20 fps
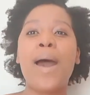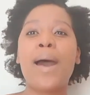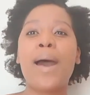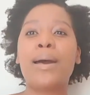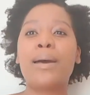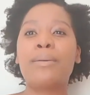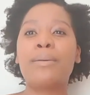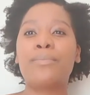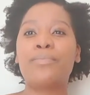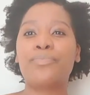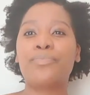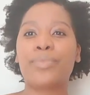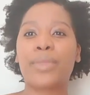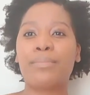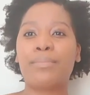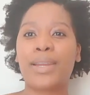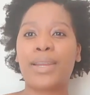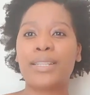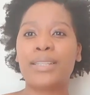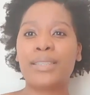
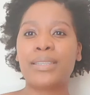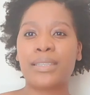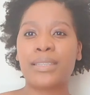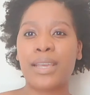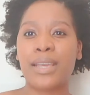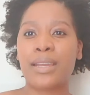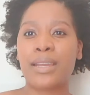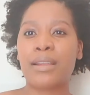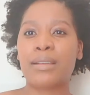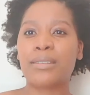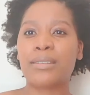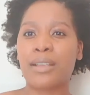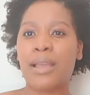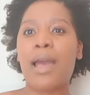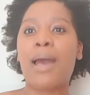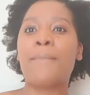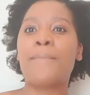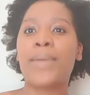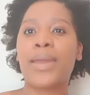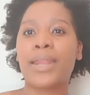But instead,
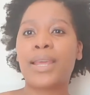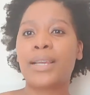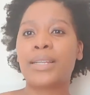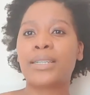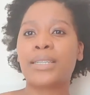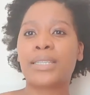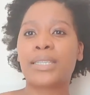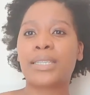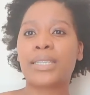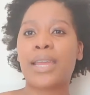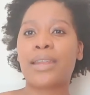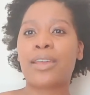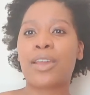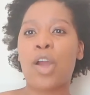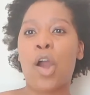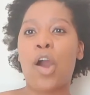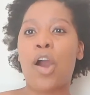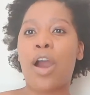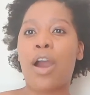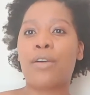a better
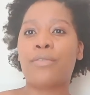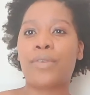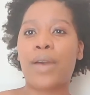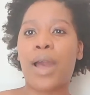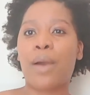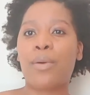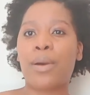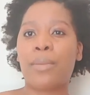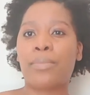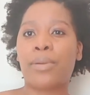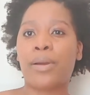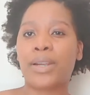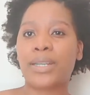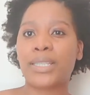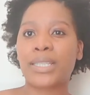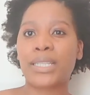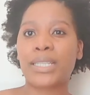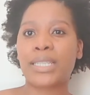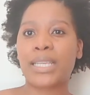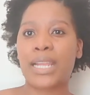understanding of our
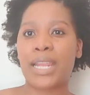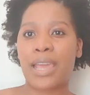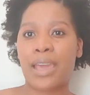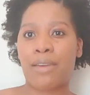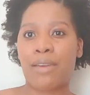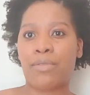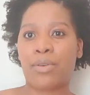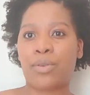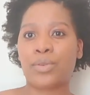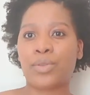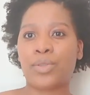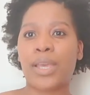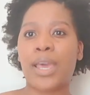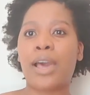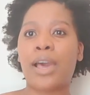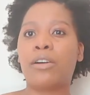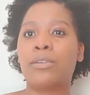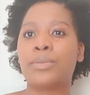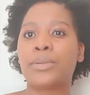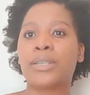porosity levels
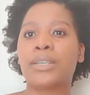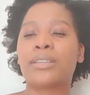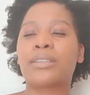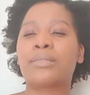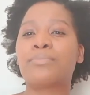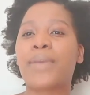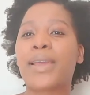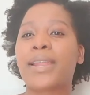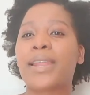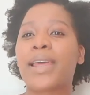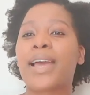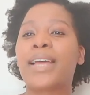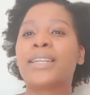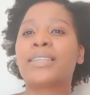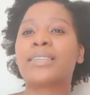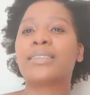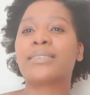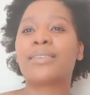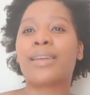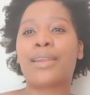helps us better
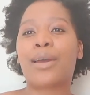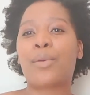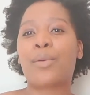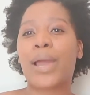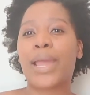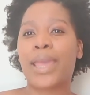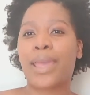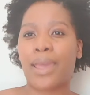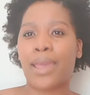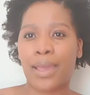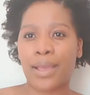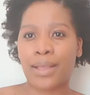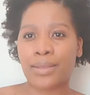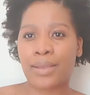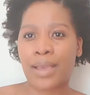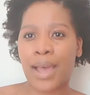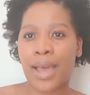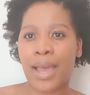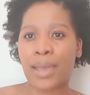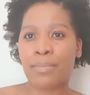understand our hair
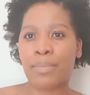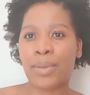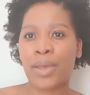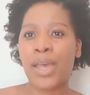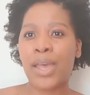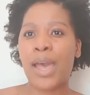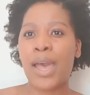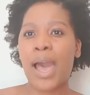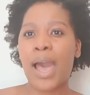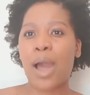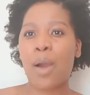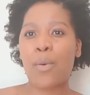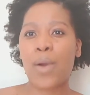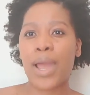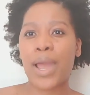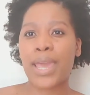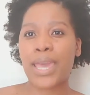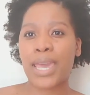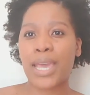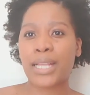type, our
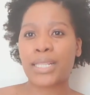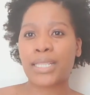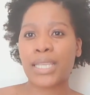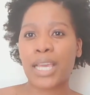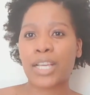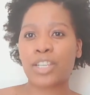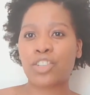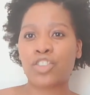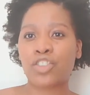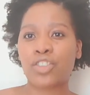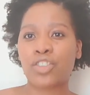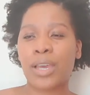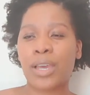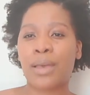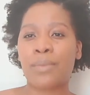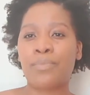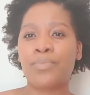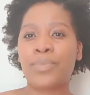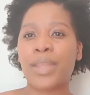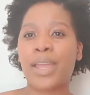hair
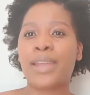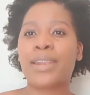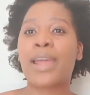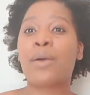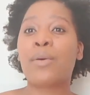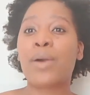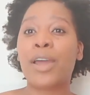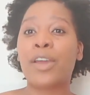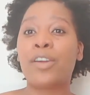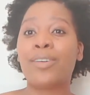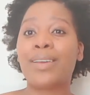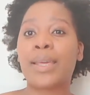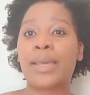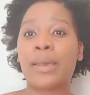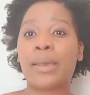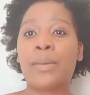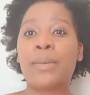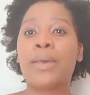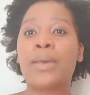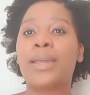texture, and our hair.
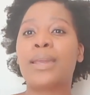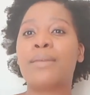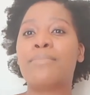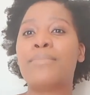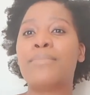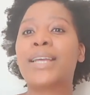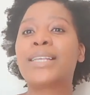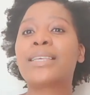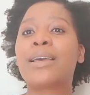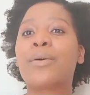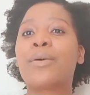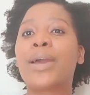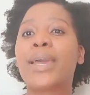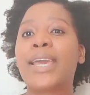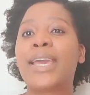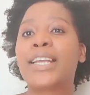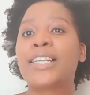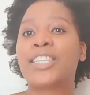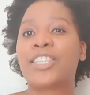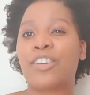It makes our
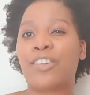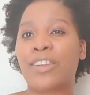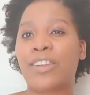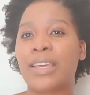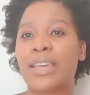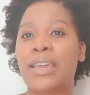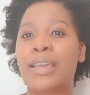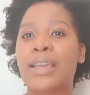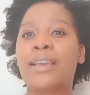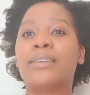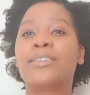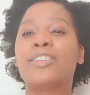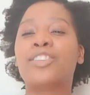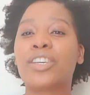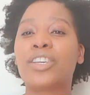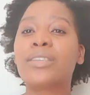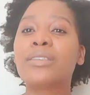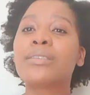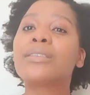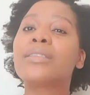hair journey
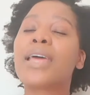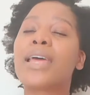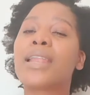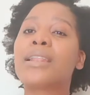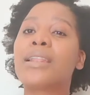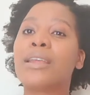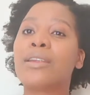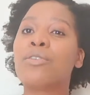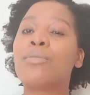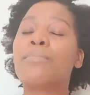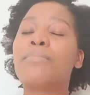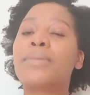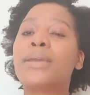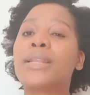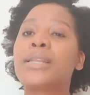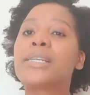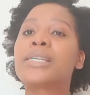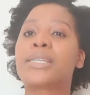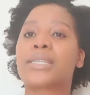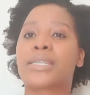just that little bit